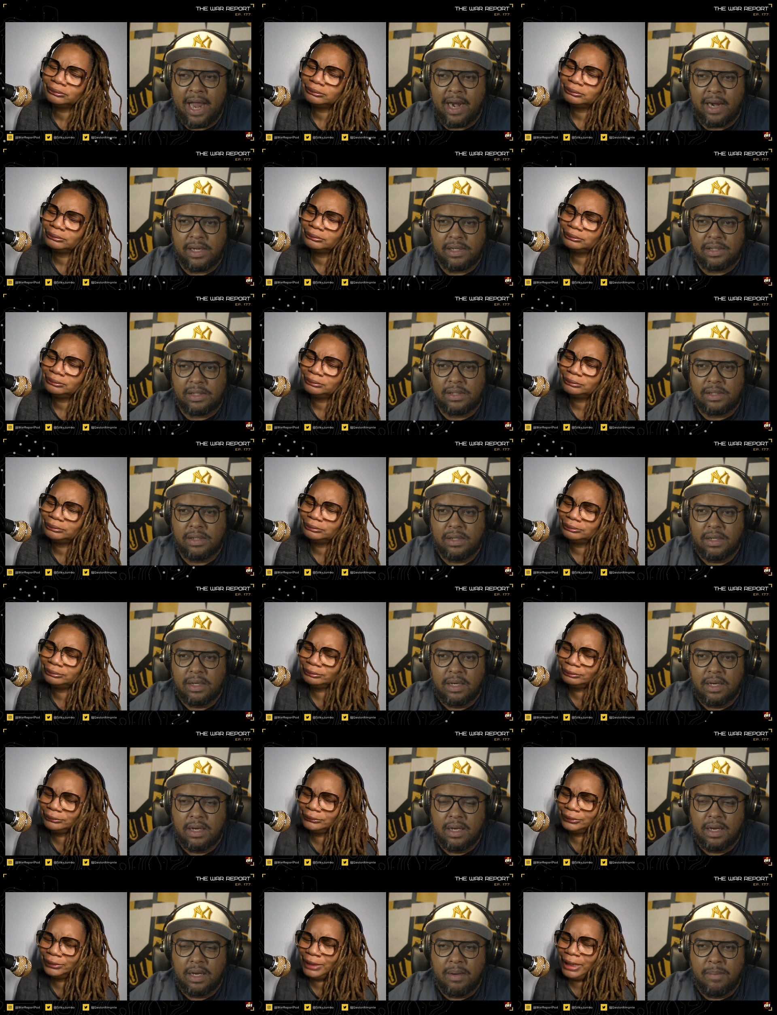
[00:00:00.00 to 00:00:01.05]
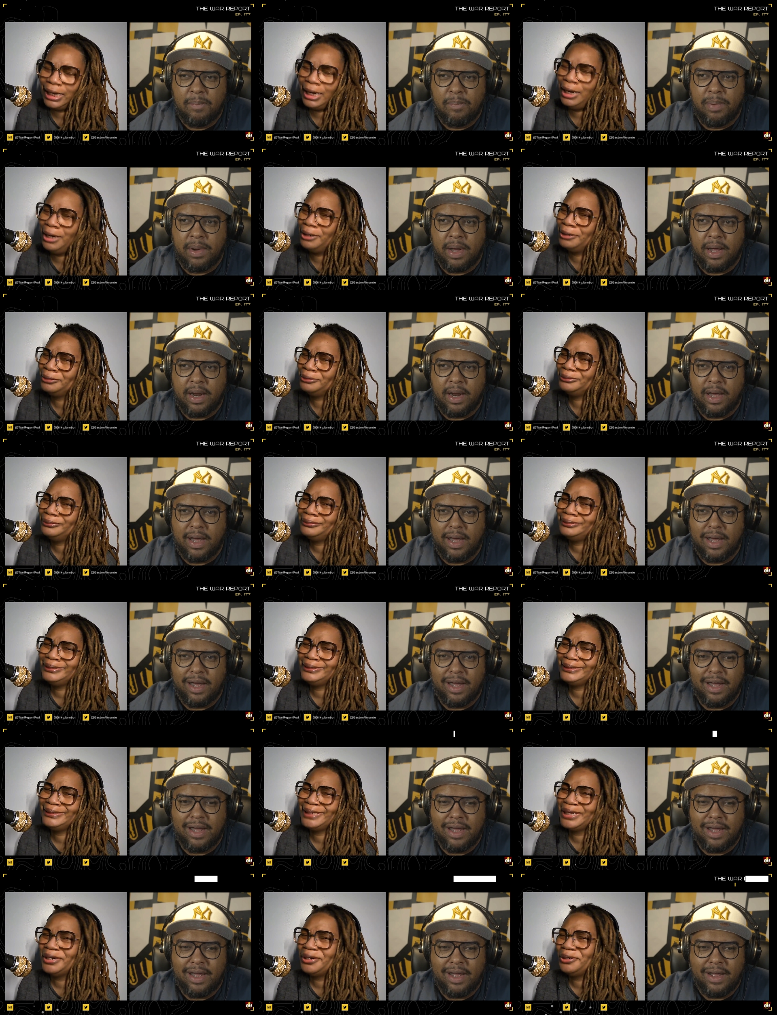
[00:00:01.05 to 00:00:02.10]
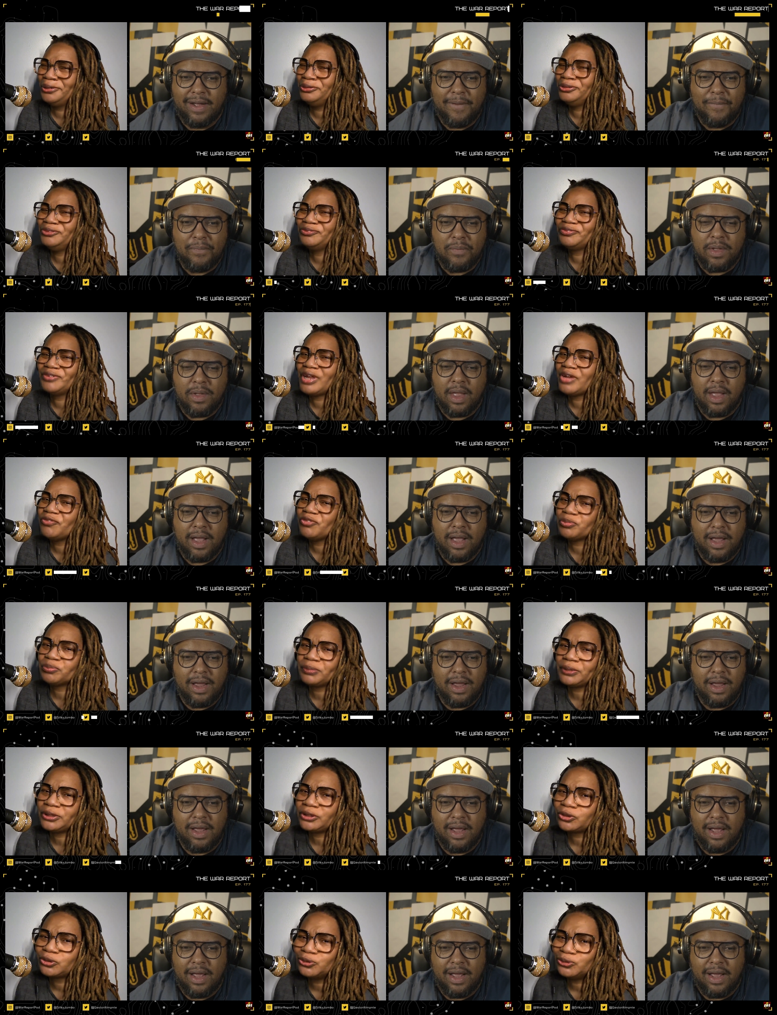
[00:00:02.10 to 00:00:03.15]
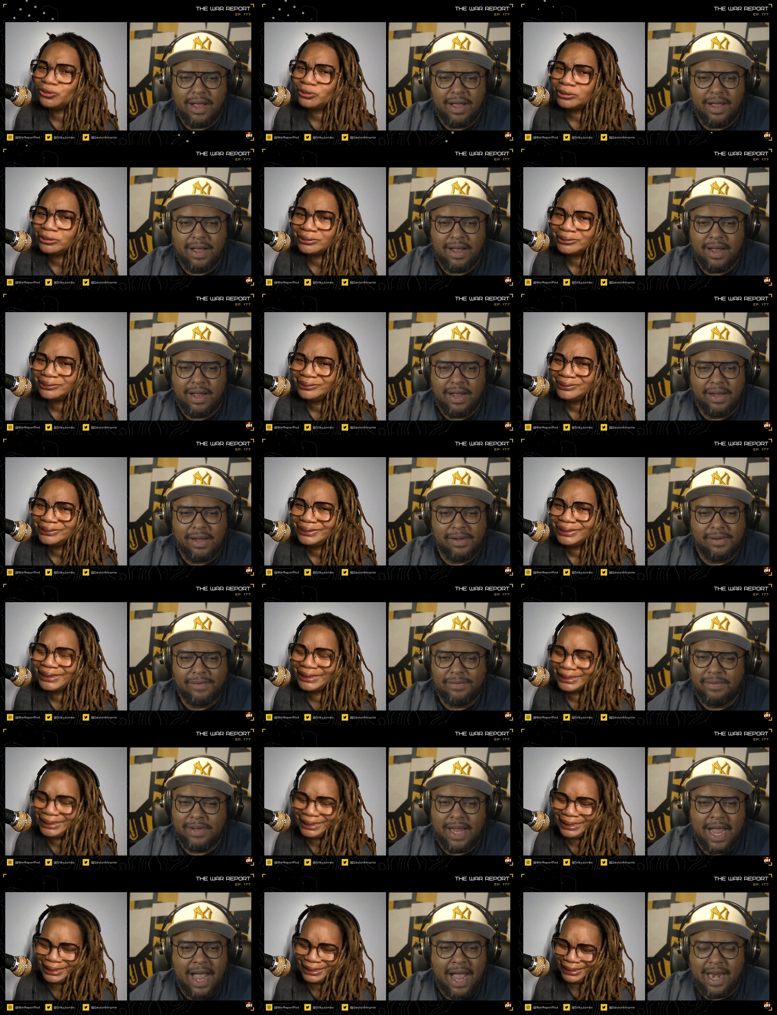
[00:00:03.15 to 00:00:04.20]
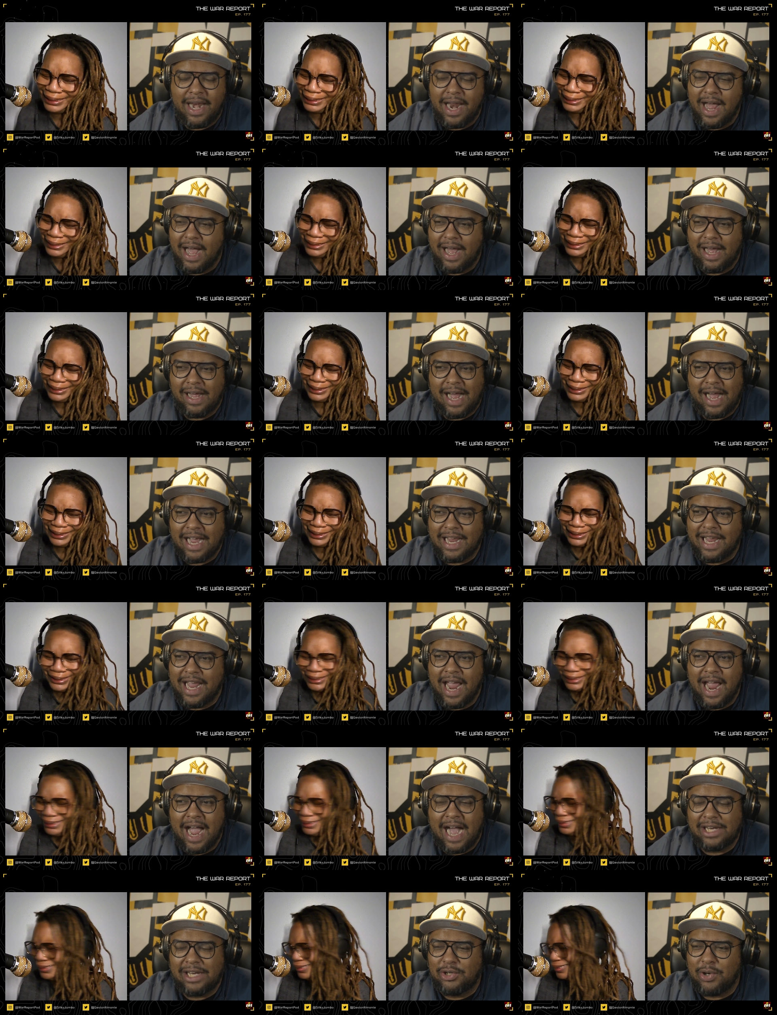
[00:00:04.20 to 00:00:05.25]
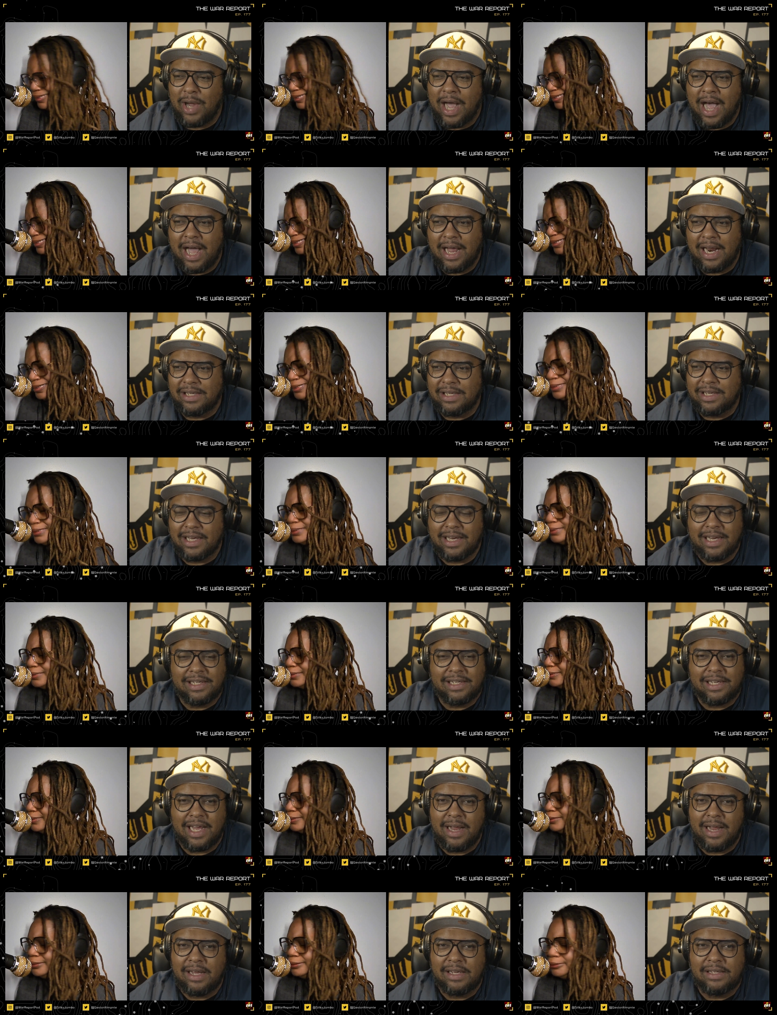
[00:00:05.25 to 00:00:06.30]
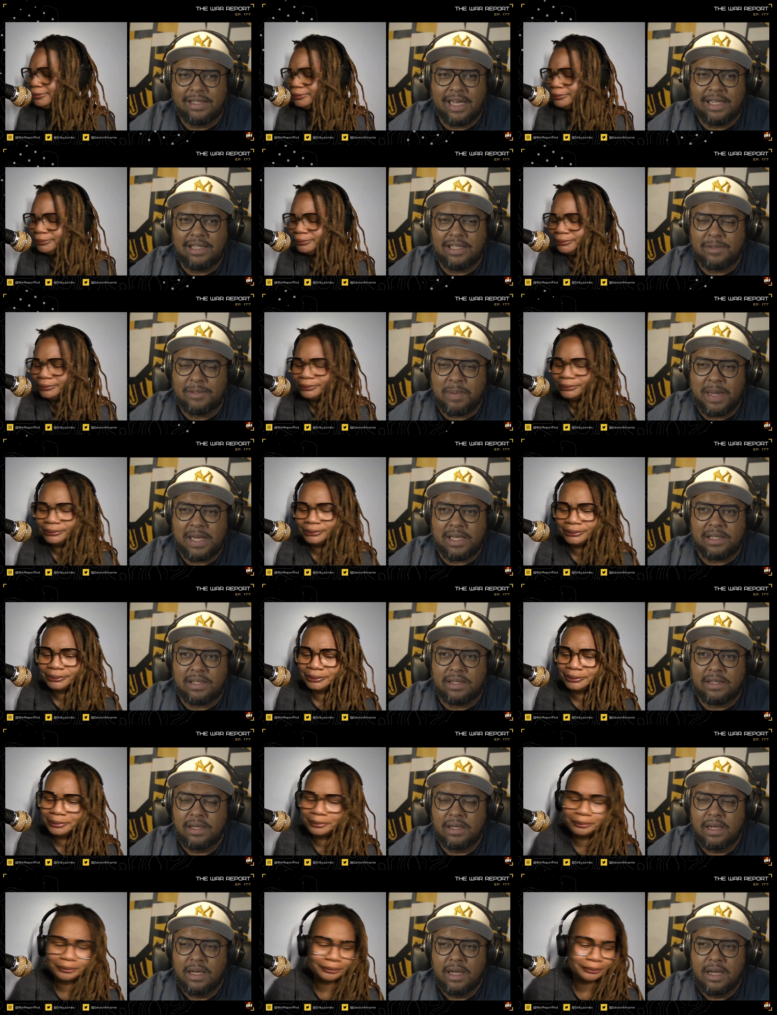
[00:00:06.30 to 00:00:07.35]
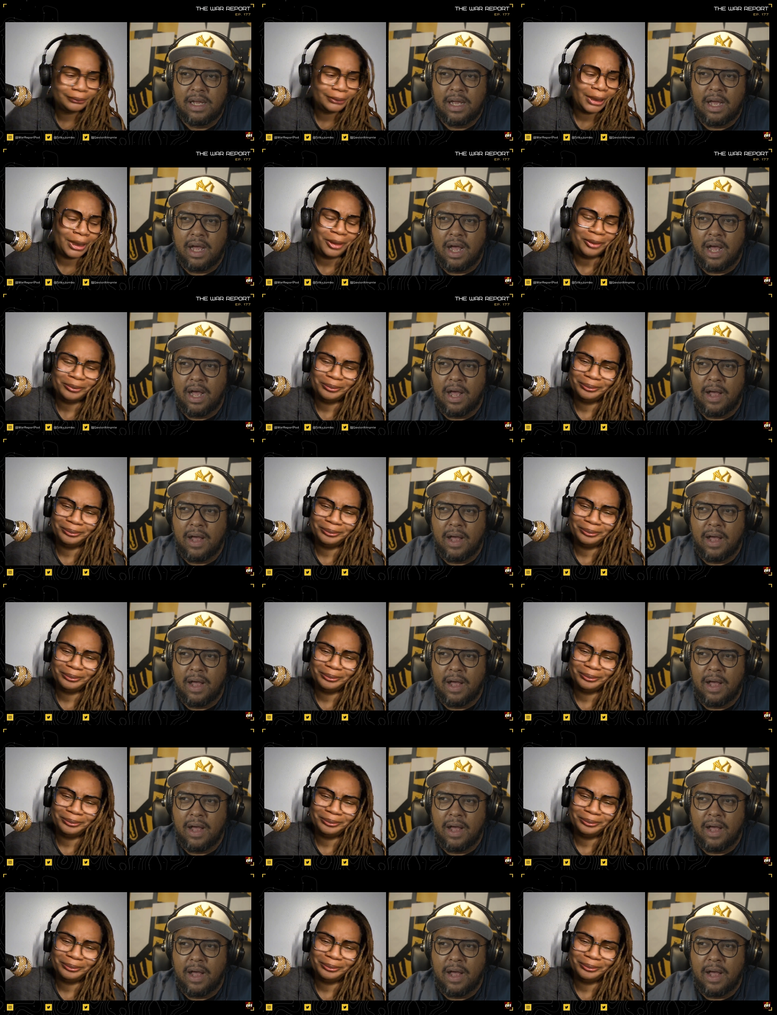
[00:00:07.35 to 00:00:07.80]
Speaker 1: out of this.
Speaker 2: no,
Speaker 1: but, uh,
Speaker 2: no, never been cool.
Speaker 1: yeah, nah, I can't. I tried. I was like, this ain't this ain't the space. No.